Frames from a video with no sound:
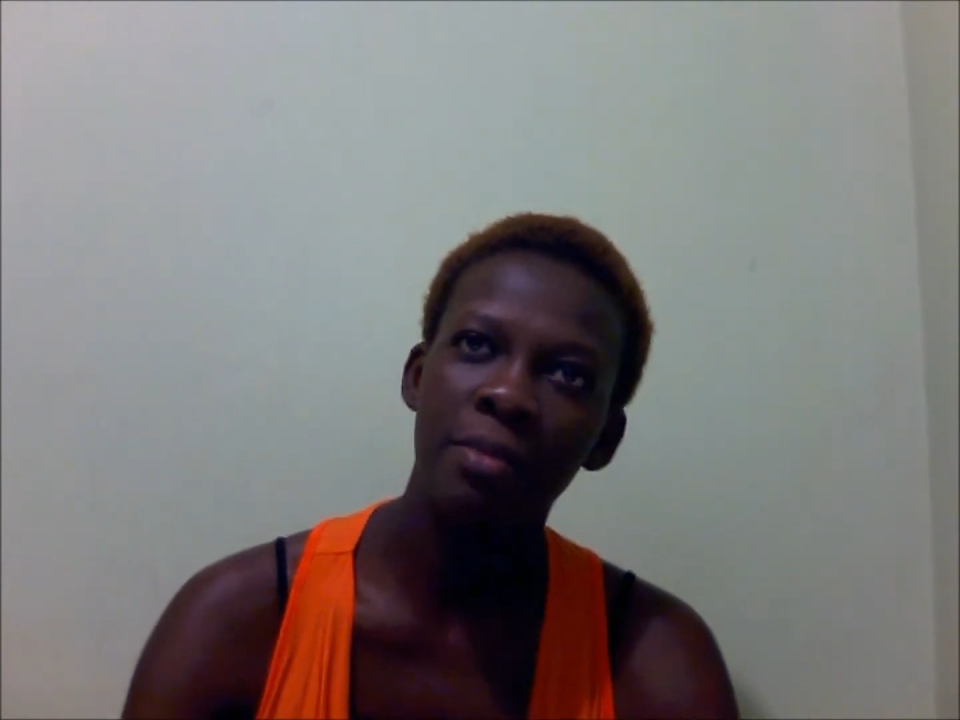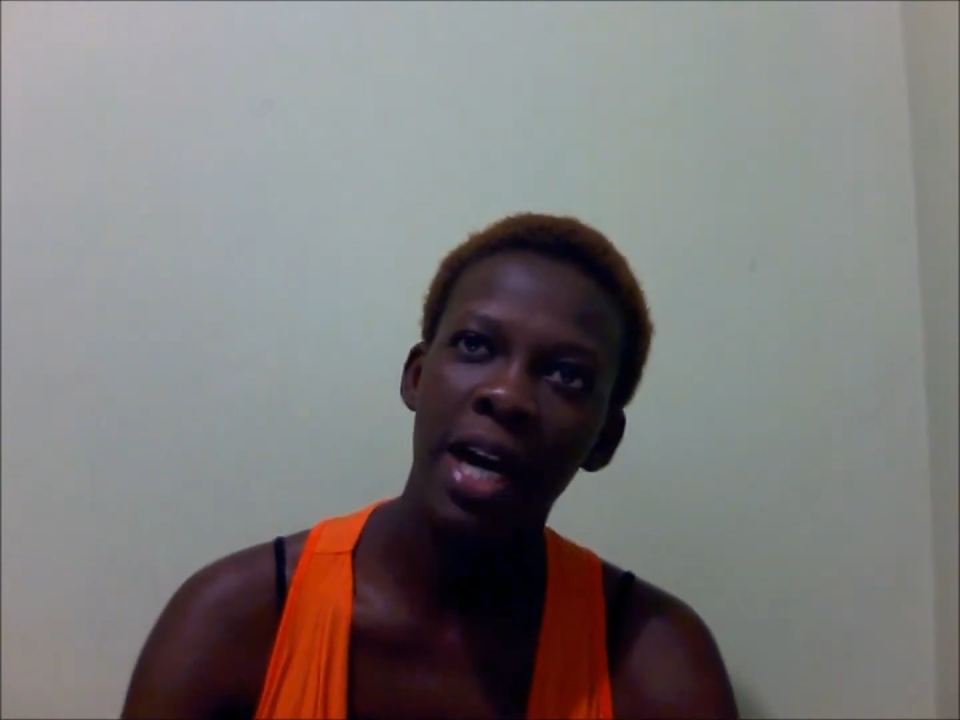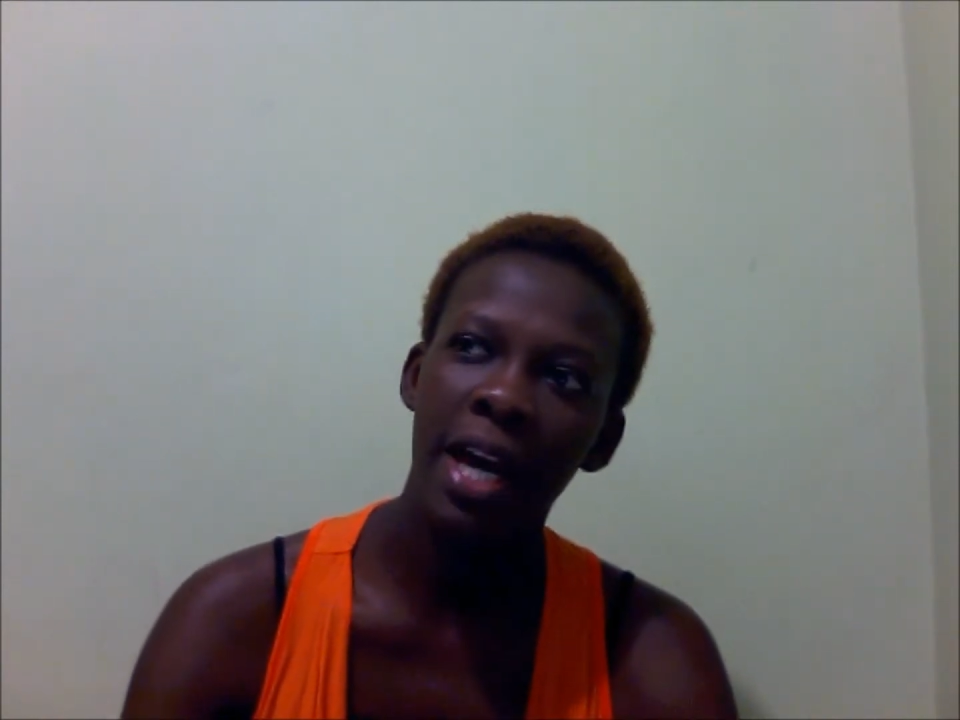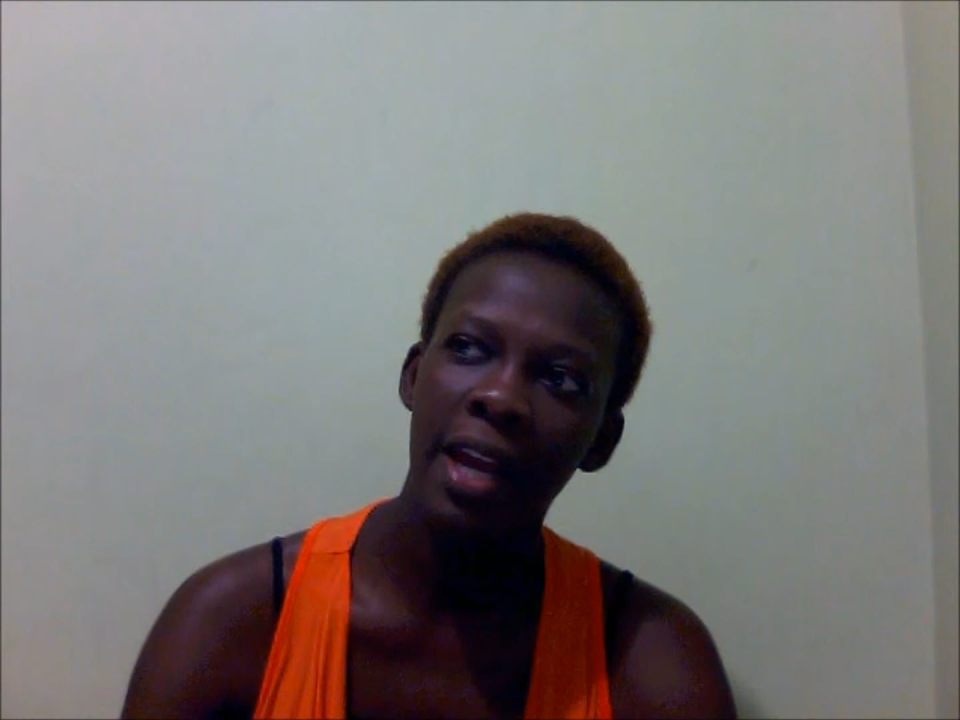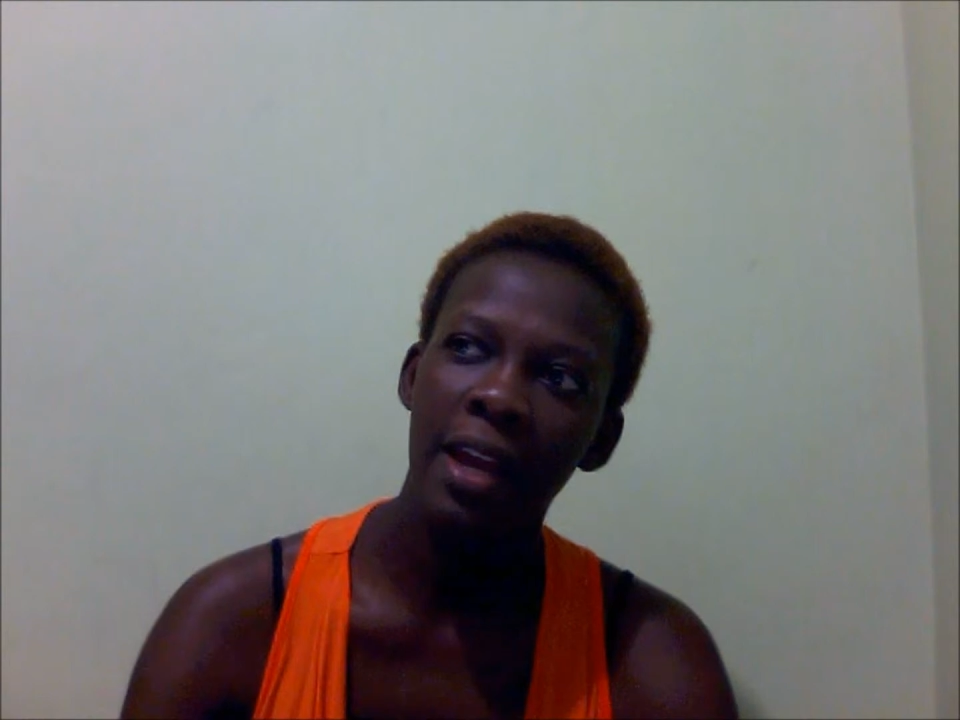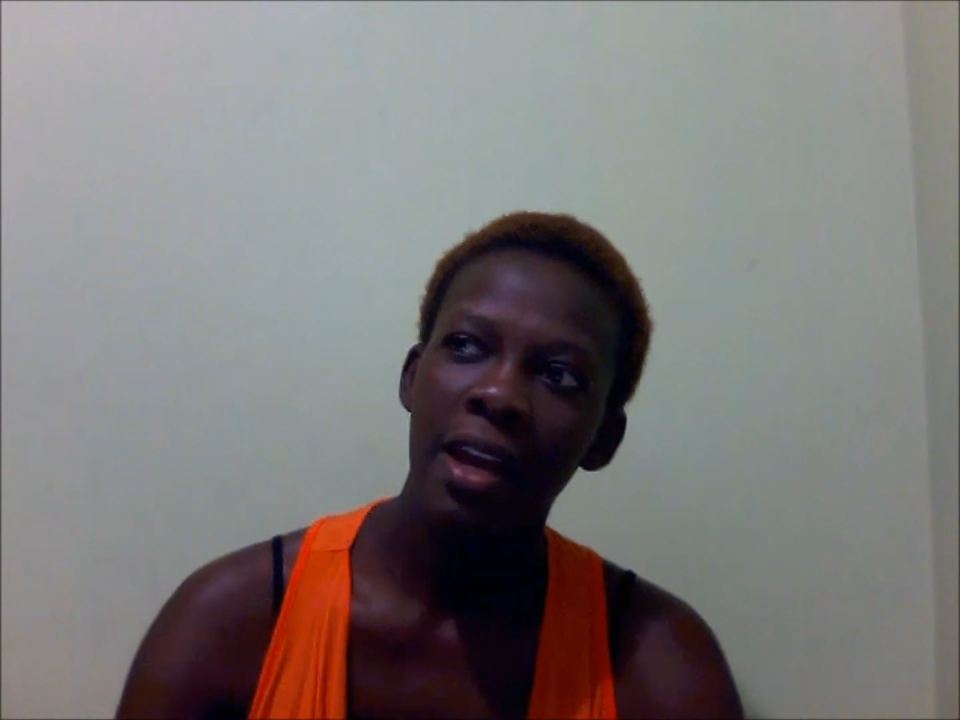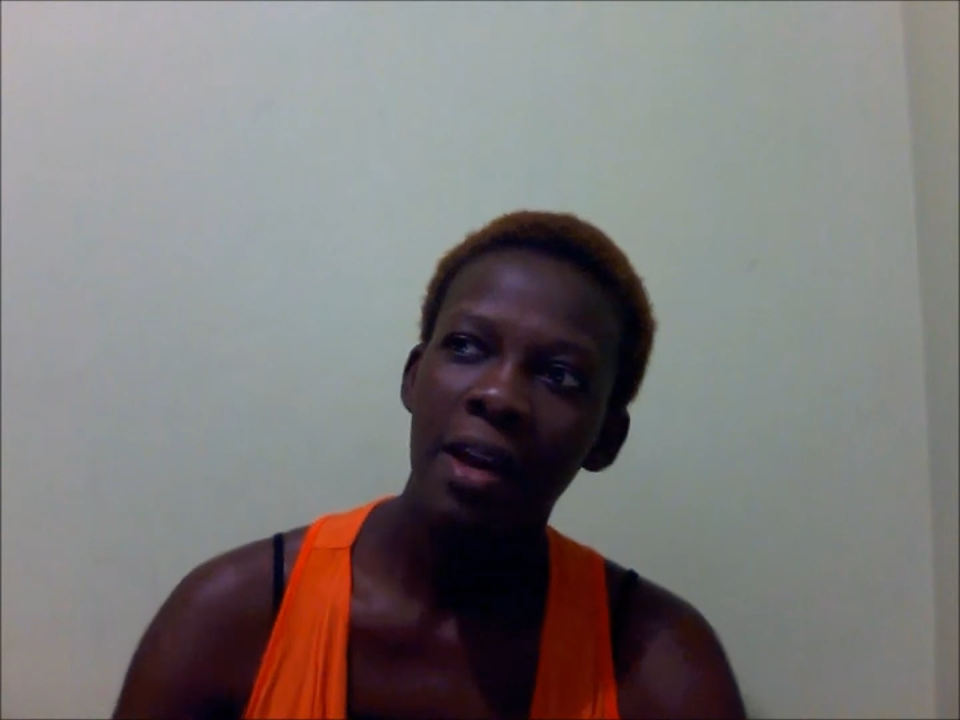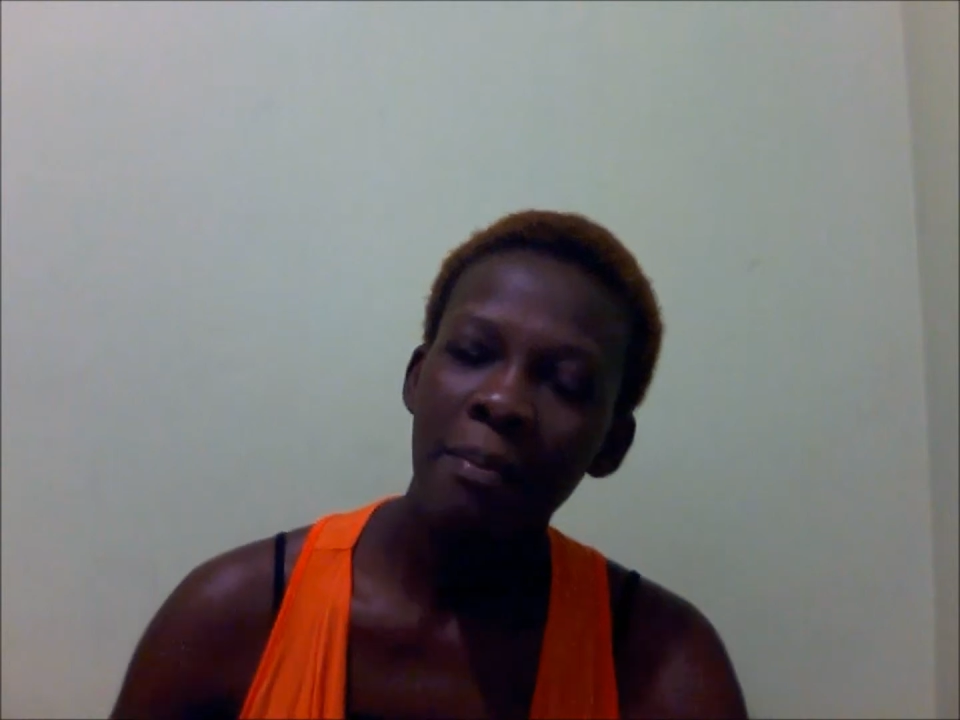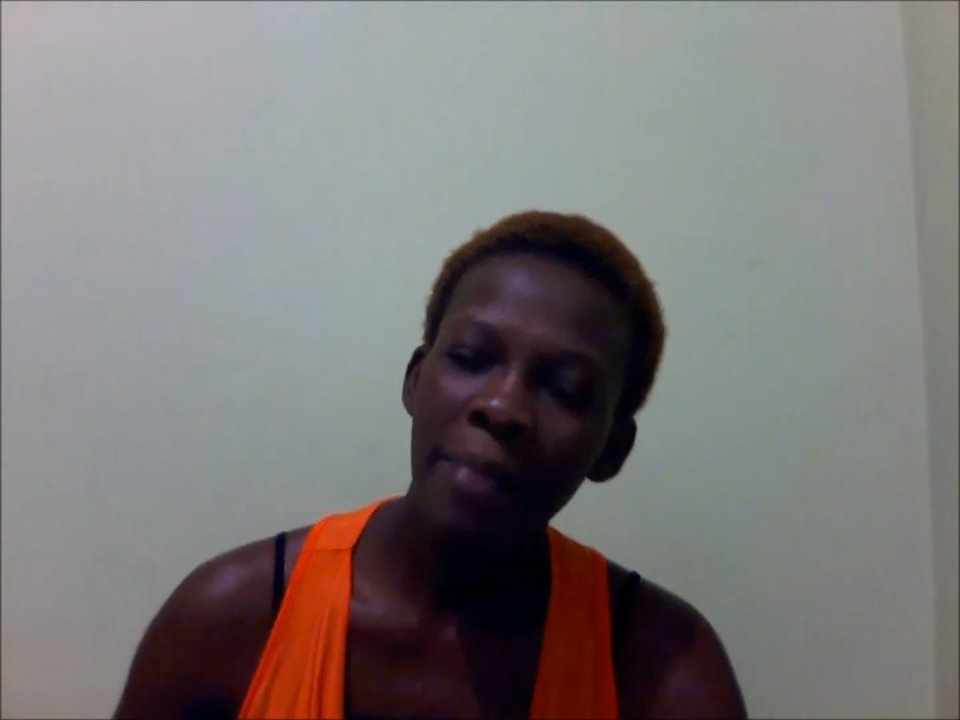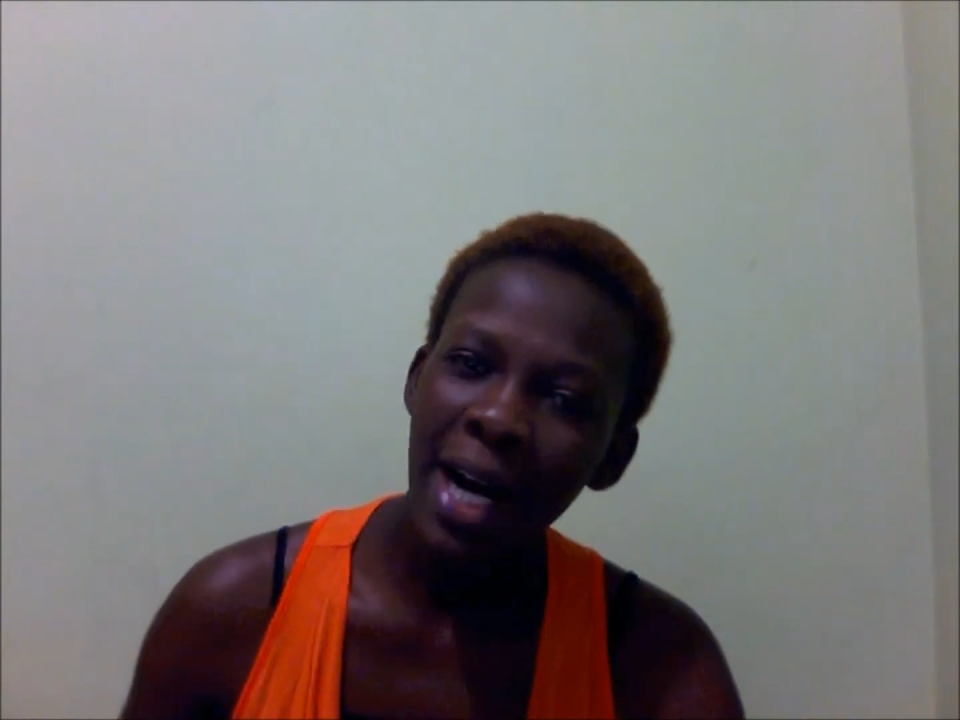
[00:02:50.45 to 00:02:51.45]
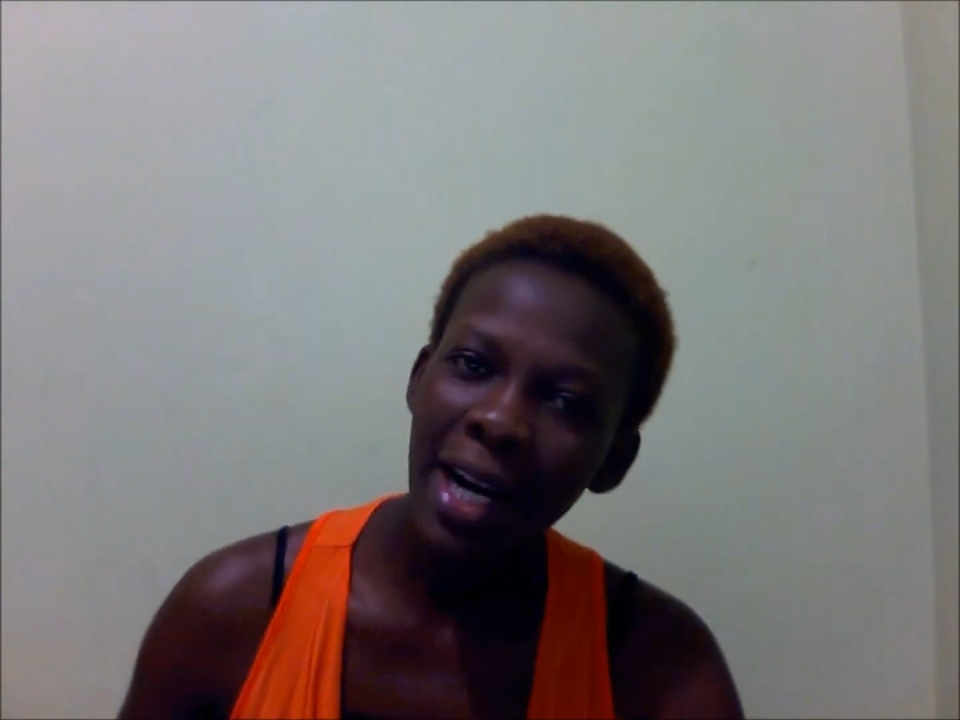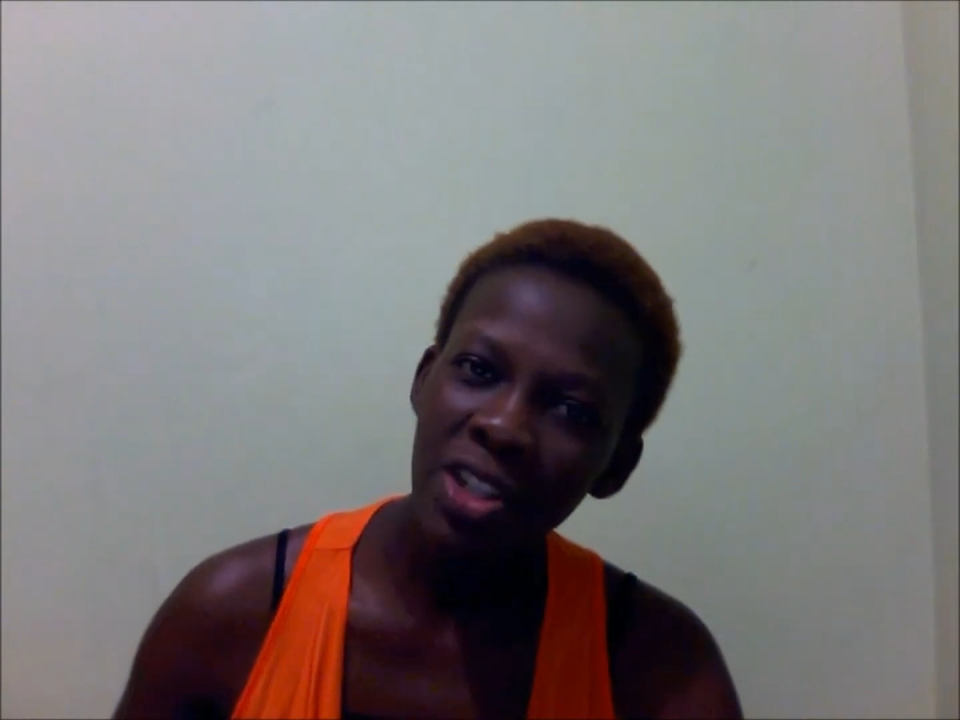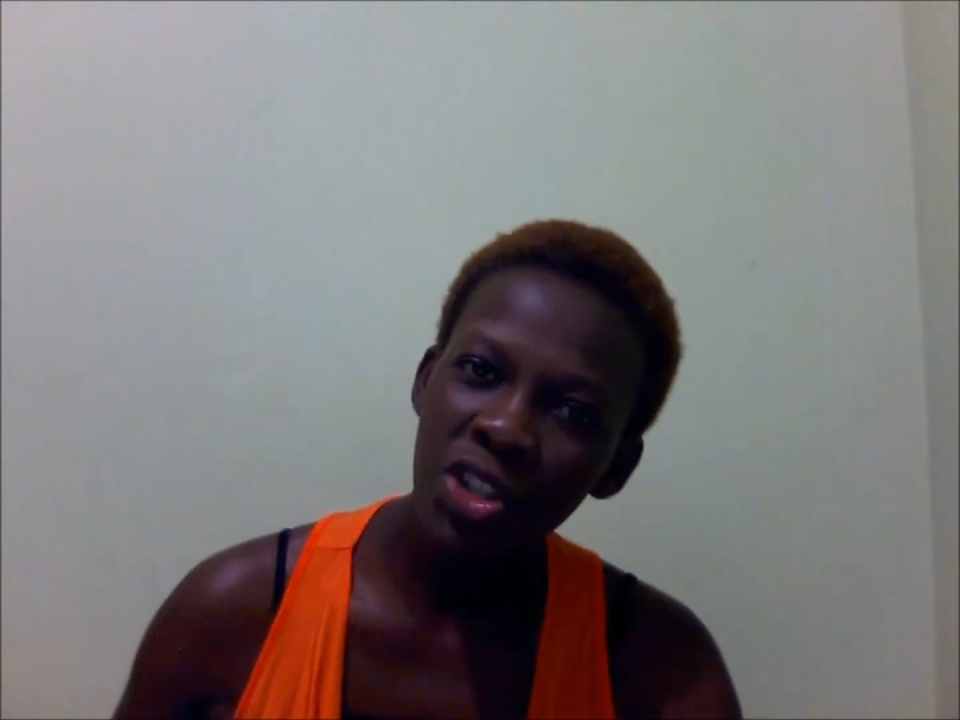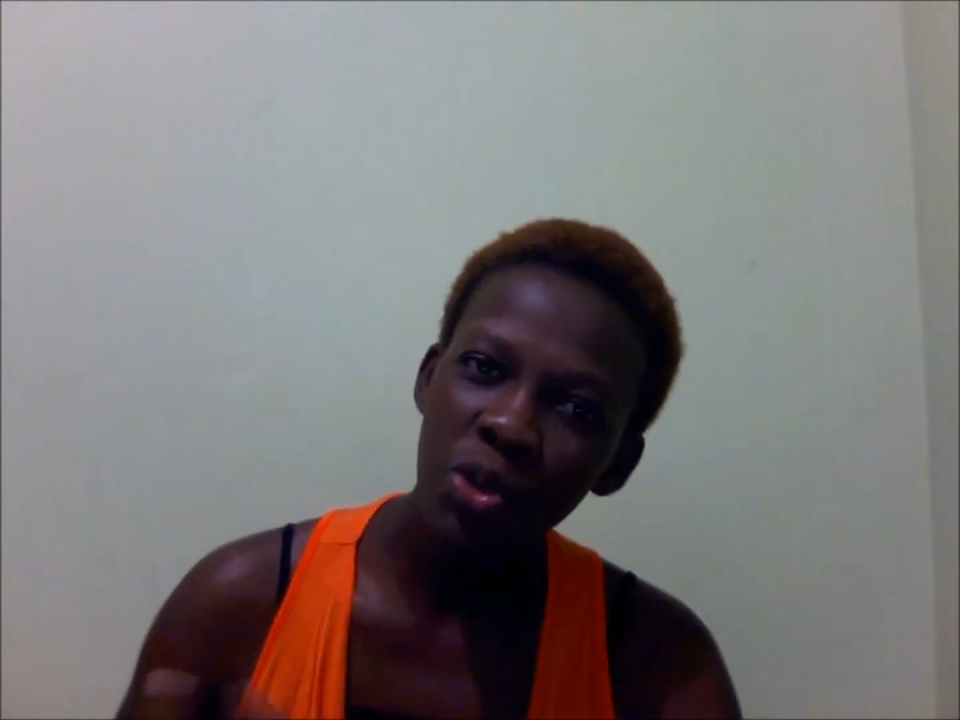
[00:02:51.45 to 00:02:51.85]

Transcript: my back,